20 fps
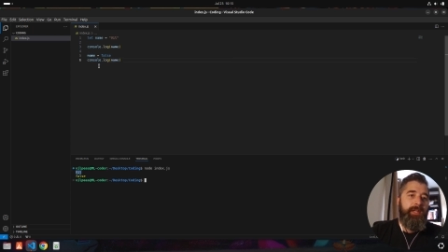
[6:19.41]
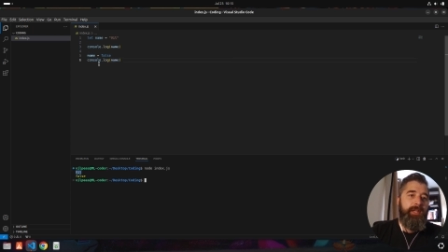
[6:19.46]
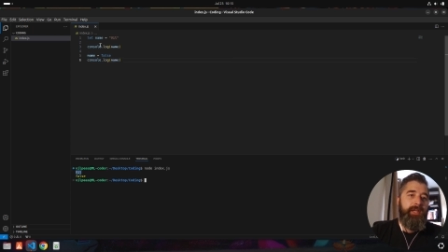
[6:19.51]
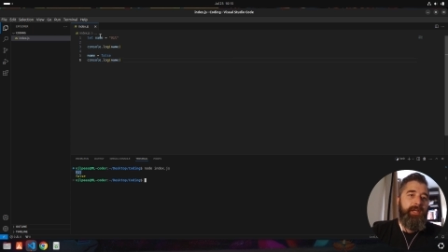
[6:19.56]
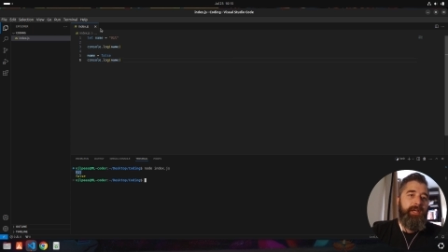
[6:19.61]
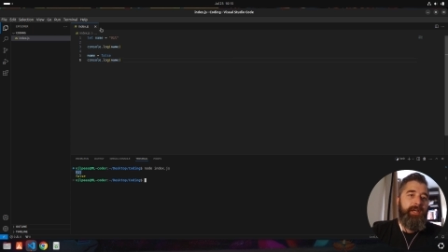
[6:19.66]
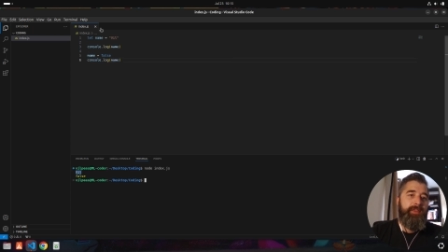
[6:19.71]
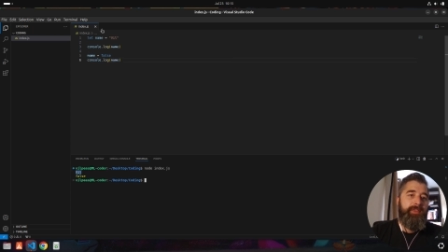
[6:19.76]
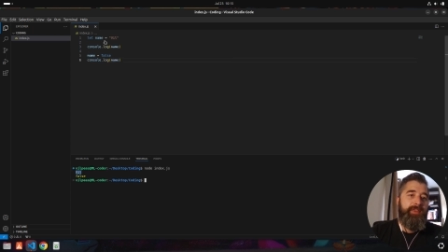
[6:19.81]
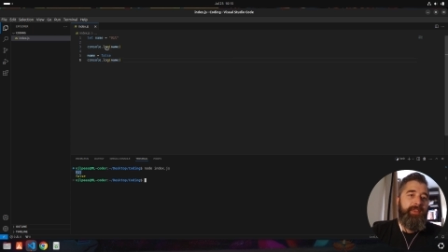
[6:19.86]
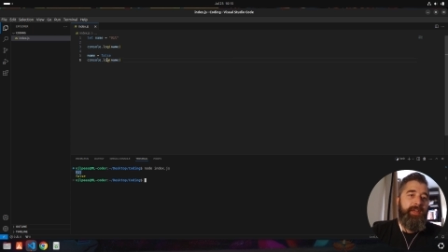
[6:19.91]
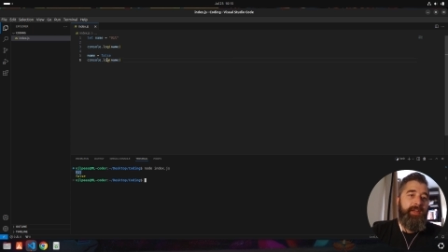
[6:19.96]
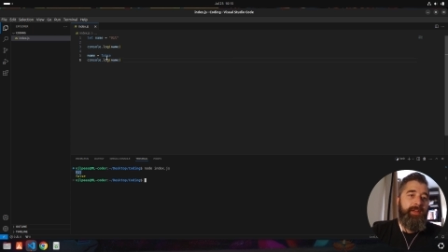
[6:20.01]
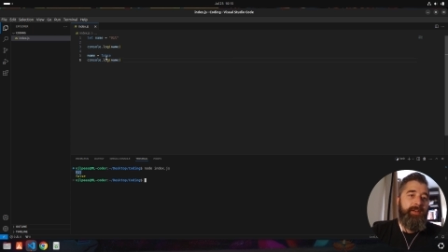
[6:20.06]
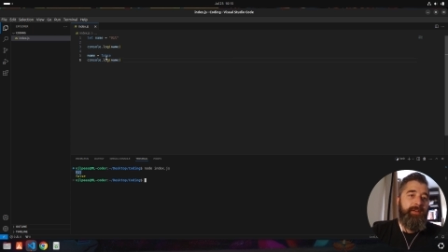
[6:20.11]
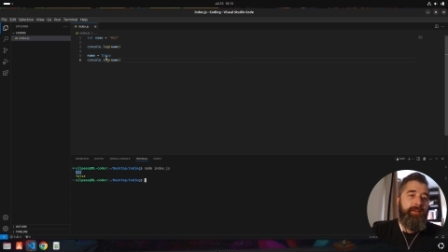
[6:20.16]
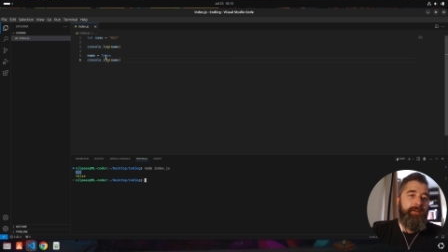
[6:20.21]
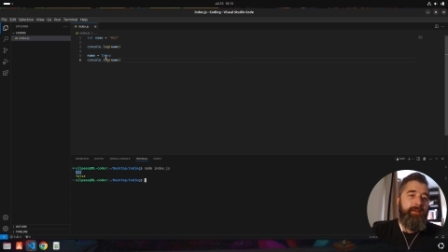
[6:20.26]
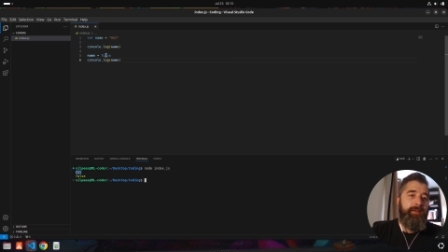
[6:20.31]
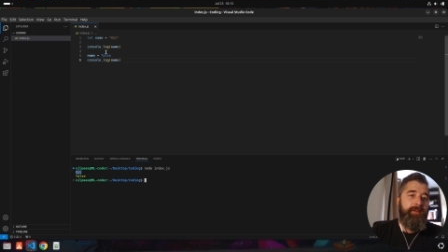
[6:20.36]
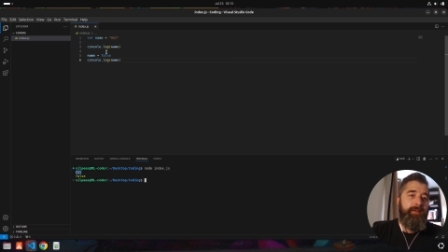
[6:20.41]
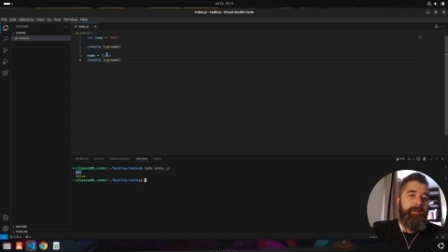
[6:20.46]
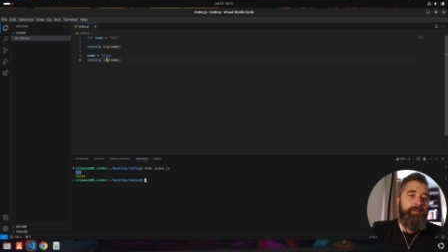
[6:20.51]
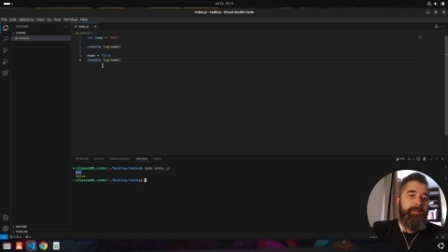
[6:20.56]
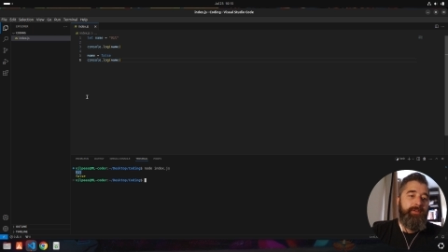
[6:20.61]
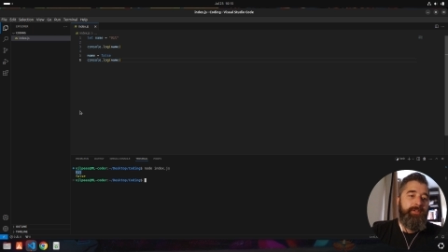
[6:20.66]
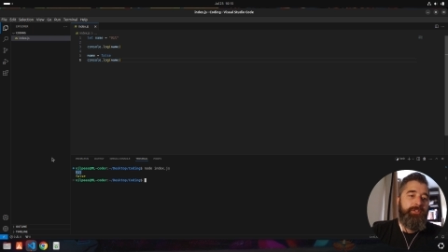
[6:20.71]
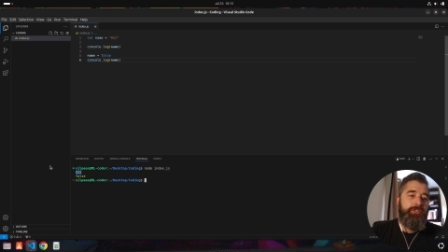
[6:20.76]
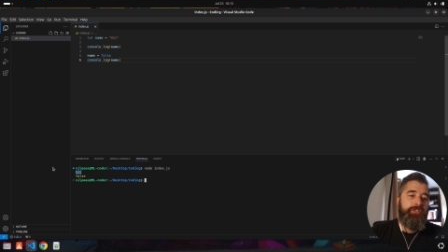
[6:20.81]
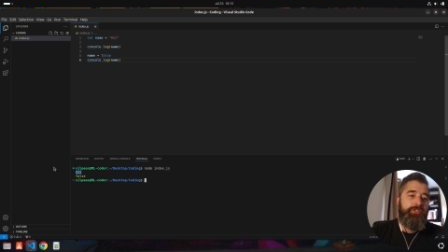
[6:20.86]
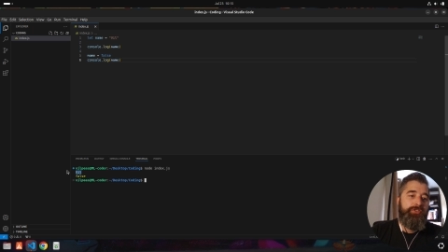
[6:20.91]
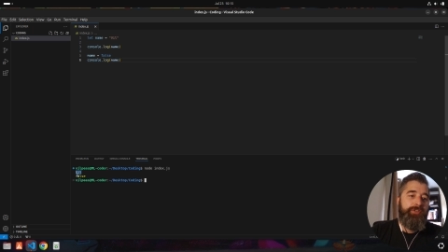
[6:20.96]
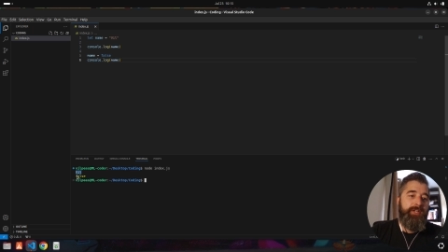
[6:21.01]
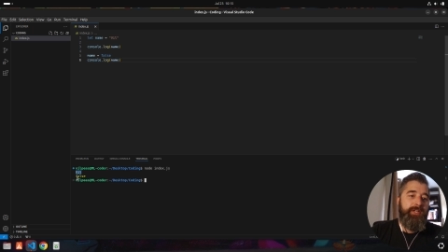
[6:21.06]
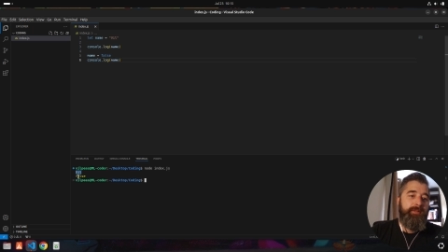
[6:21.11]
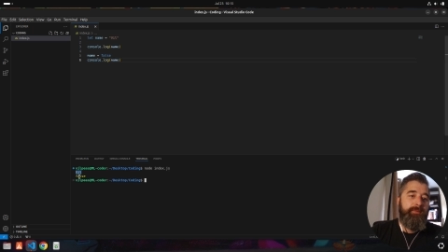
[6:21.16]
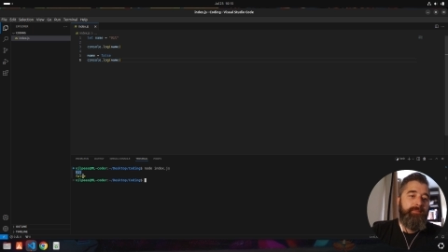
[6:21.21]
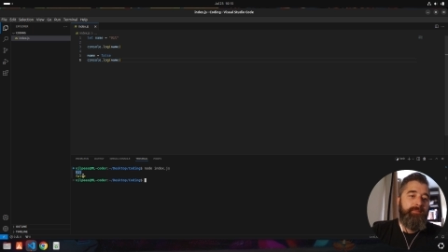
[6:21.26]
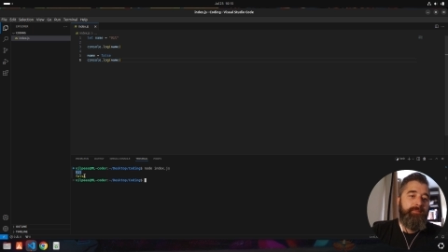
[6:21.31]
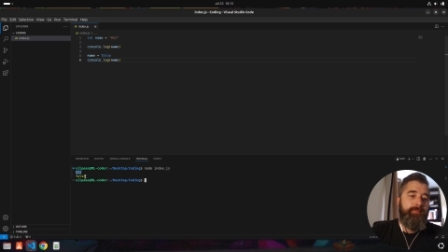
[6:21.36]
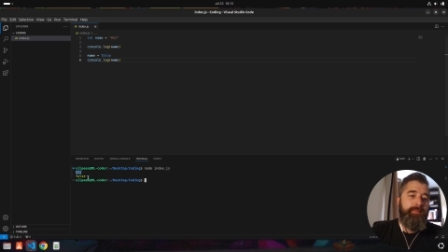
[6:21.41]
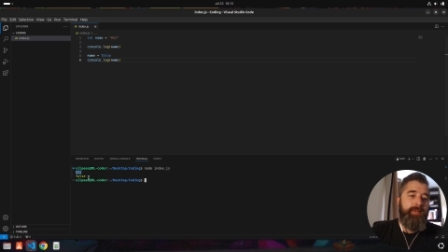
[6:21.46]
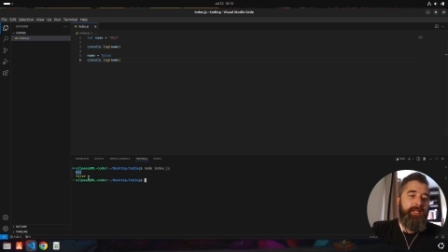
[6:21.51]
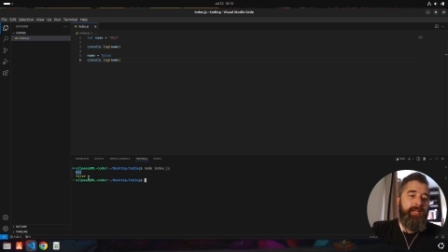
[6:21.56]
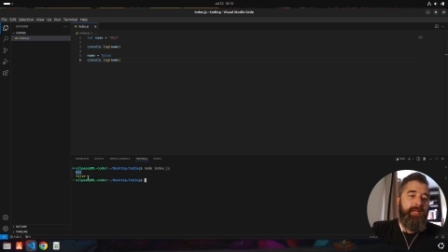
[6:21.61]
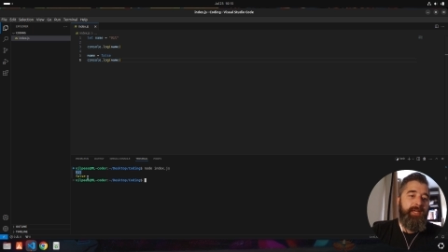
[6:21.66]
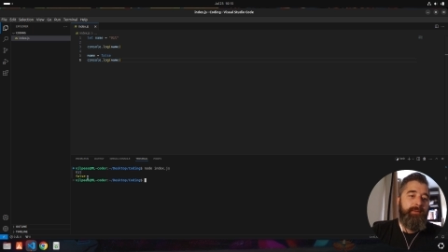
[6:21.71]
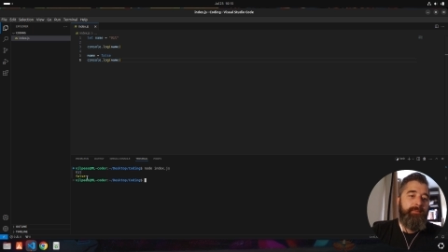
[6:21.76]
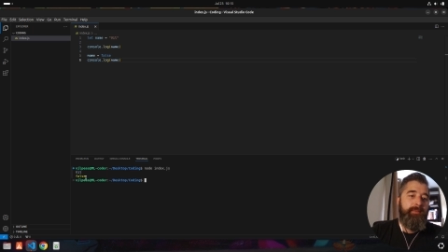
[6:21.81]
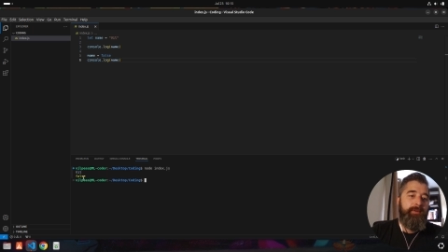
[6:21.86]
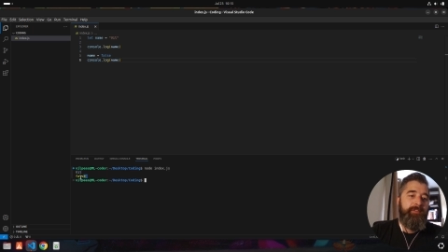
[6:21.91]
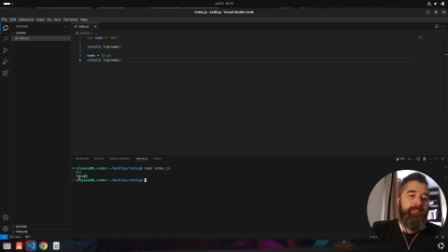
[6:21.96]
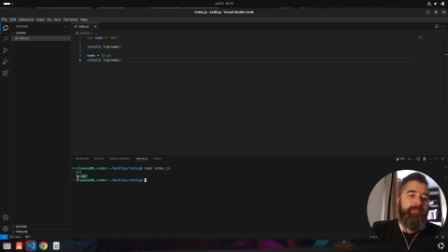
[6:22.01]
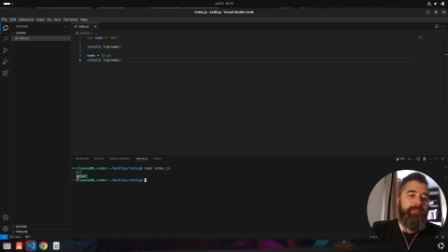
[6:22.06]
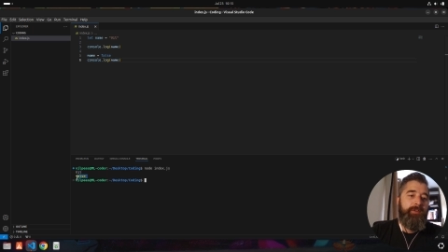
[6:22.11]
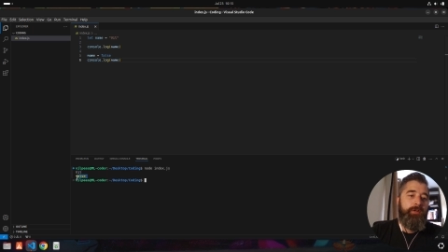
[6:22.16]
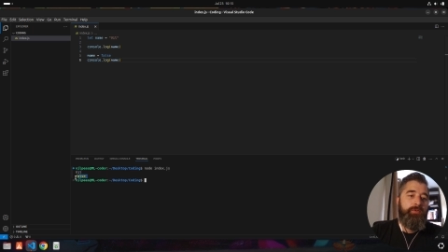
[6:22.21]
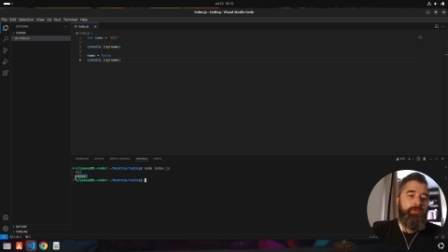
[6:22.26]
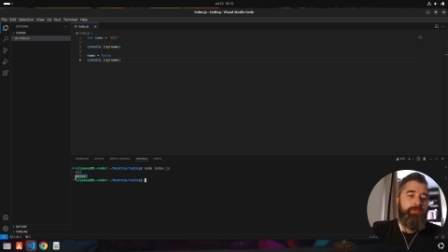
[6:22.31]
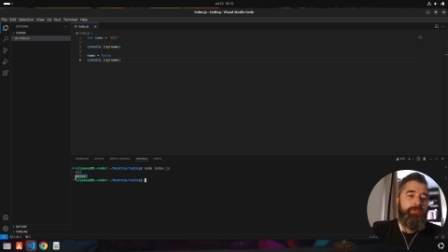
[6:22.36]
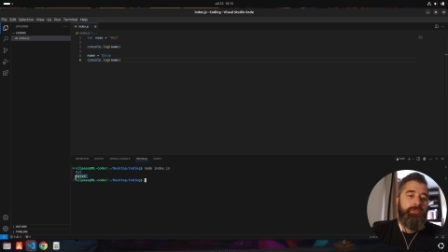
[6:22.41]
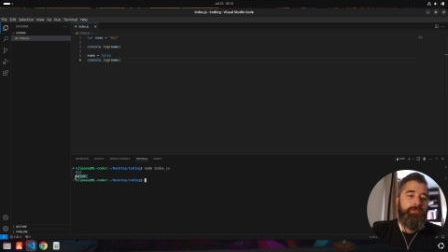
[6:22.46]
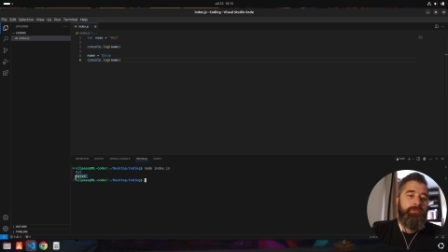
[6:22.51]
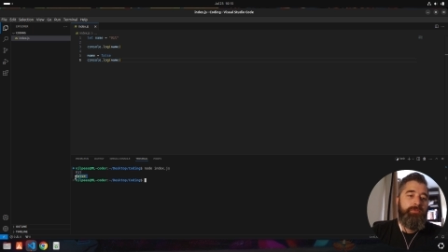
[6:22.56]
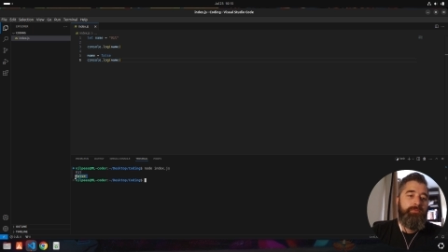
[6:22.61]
and then the string became false.